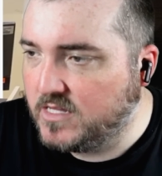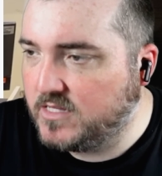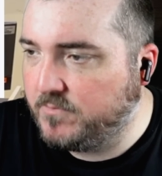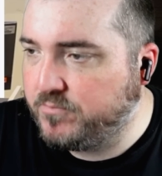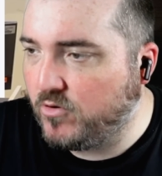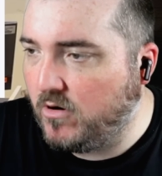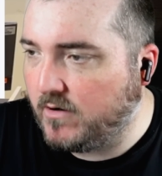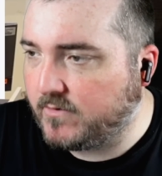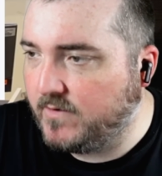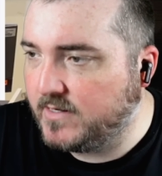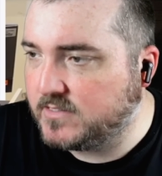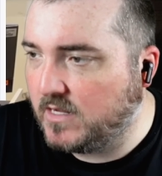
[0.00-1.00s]
the
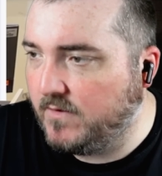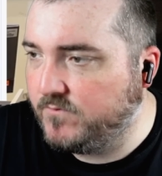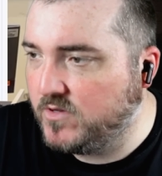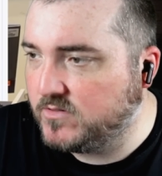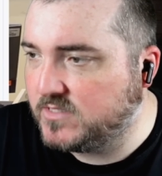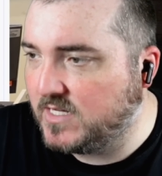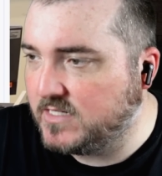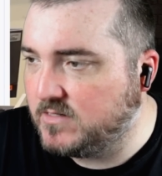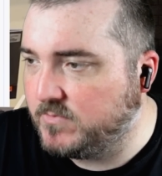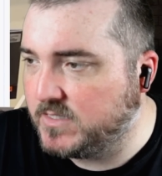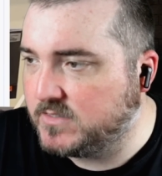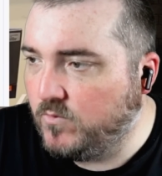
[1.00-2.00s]
progress of those
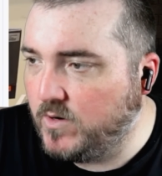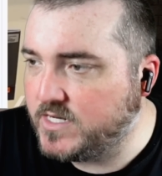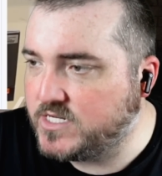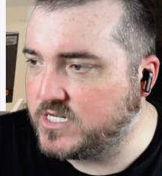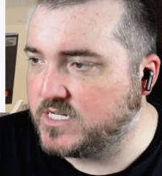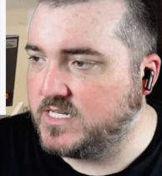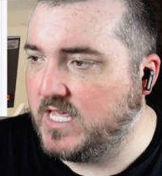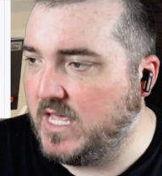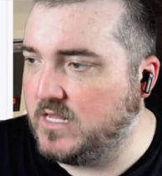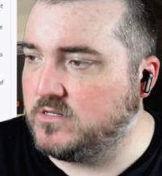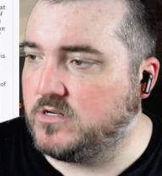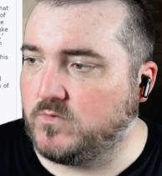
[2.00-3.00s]
sentiments which
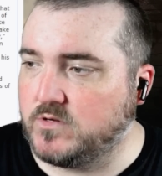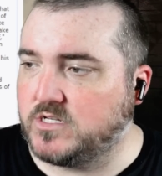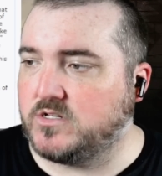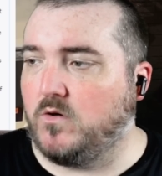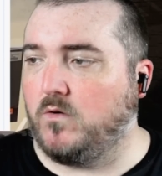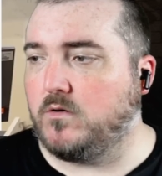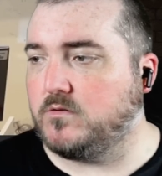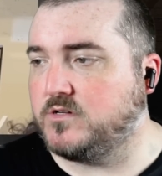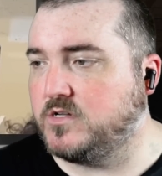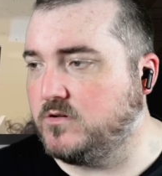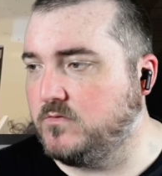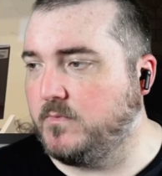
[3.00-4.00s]
tend to restore
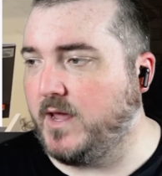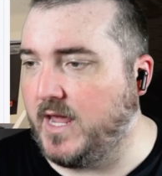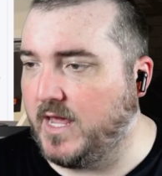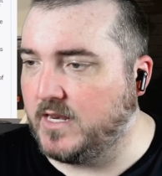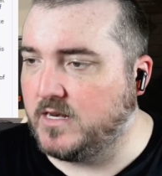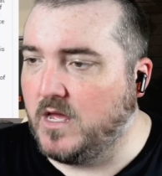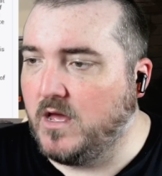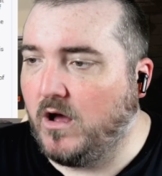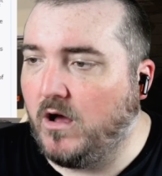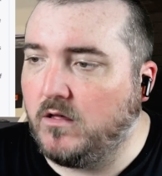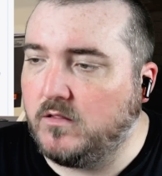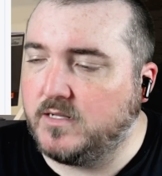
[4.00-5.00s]
to man
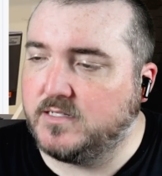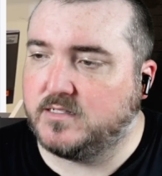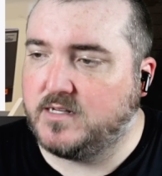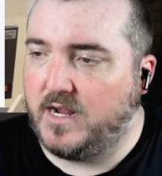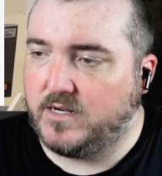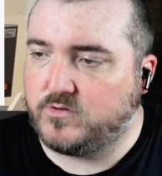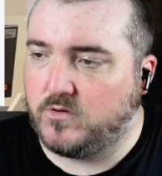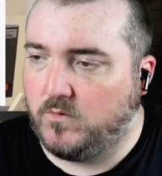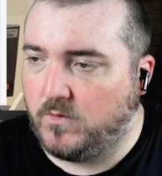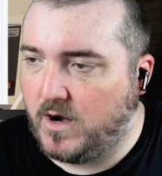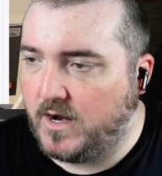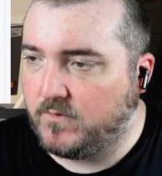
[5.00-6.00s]
all his
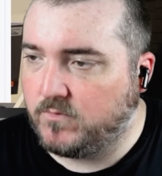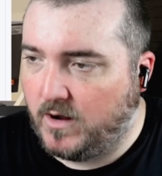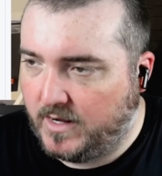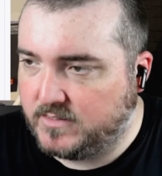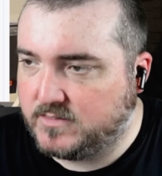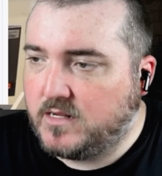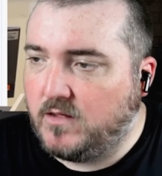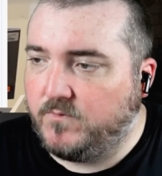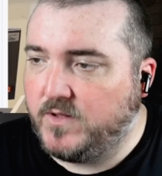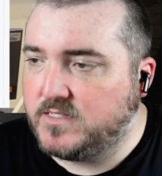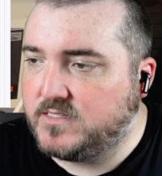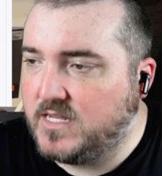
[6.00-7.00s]
natural rights,
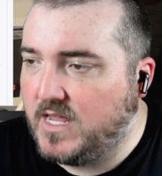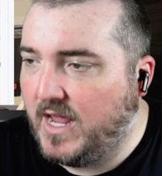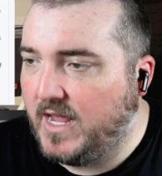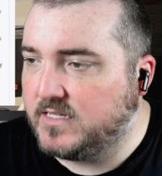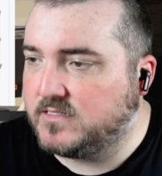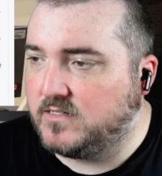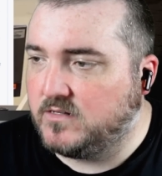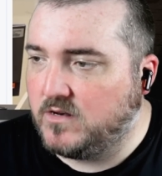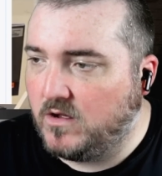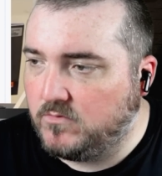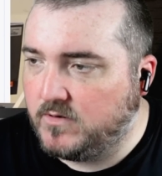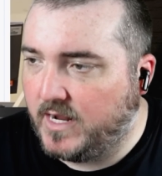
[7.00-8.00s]
convinced he has
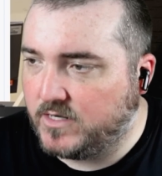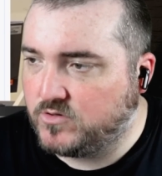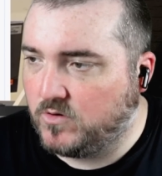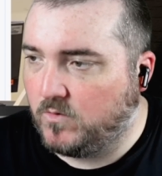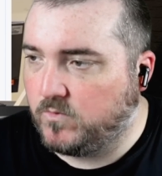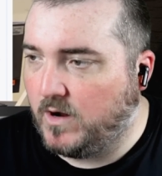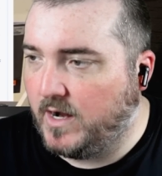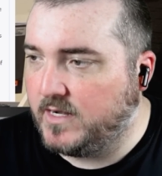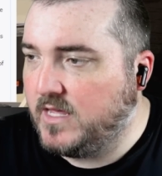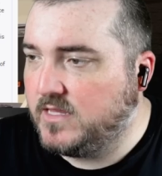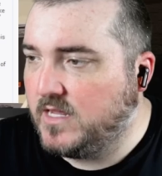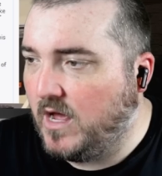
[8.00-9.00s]
no natural right
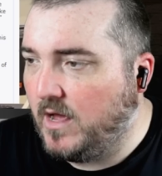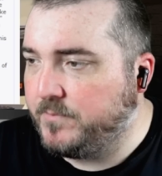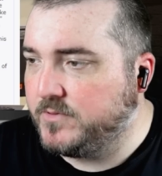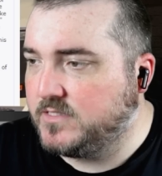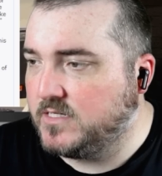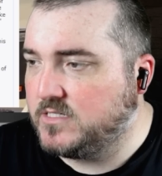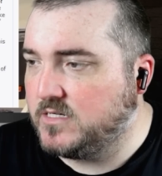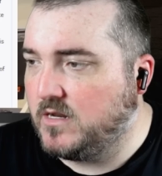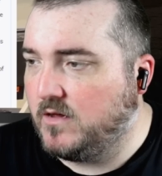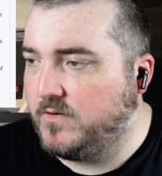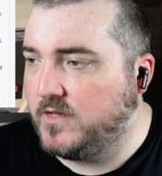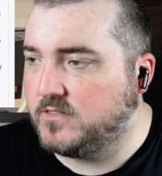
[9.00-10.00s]
in the opposition
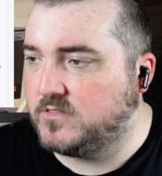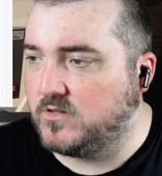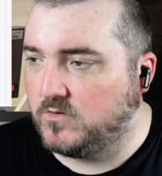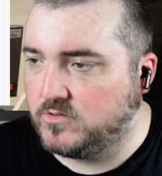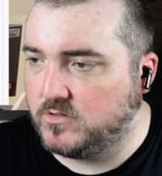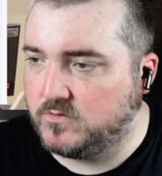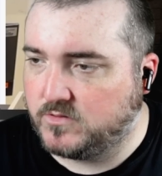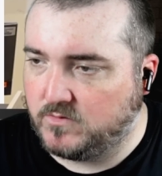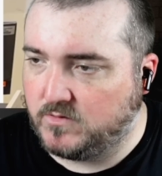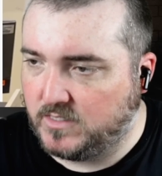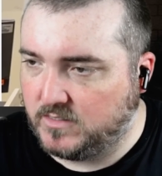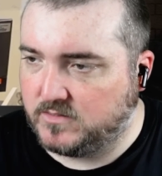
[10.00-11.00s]
of his social
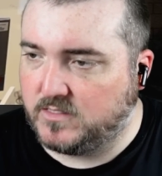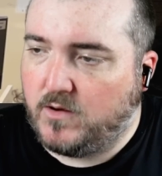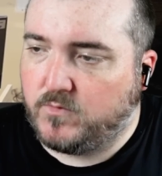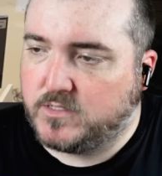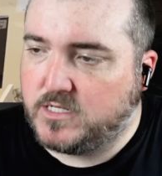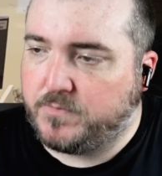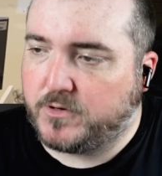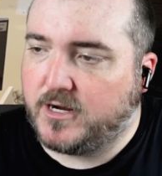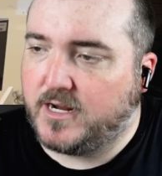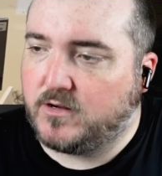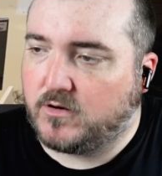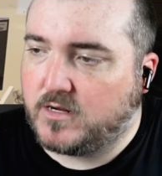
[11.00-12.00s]
duties. I
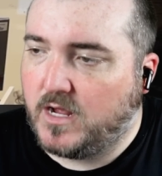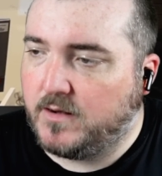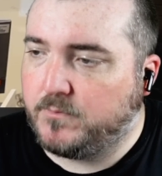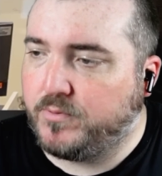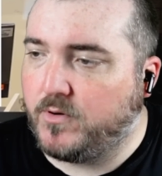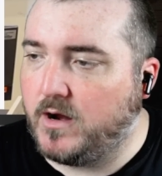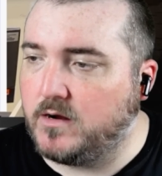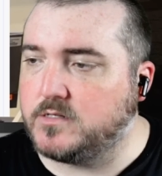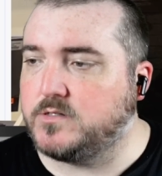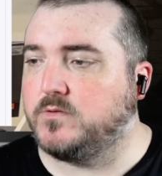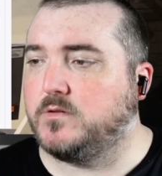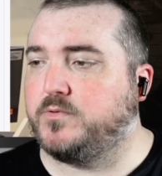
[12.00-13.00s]
reciprocate your kind
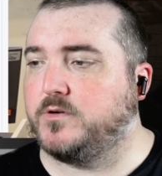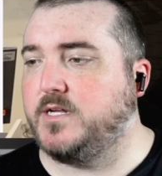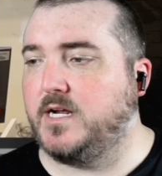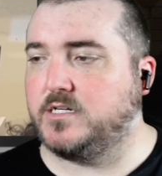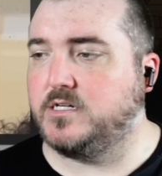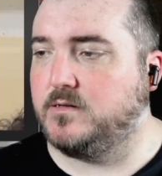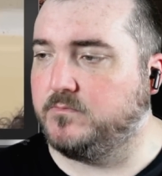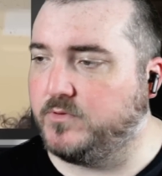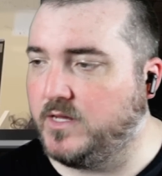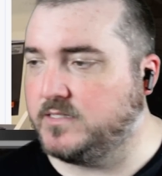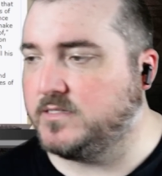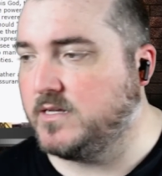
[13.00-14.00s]
prayers for the protection and
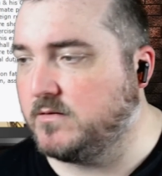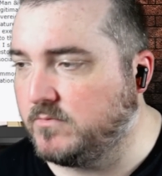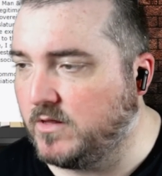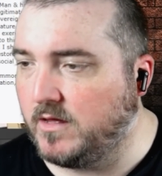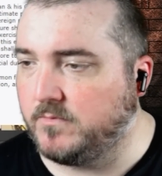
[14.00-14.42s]
blessing, blah,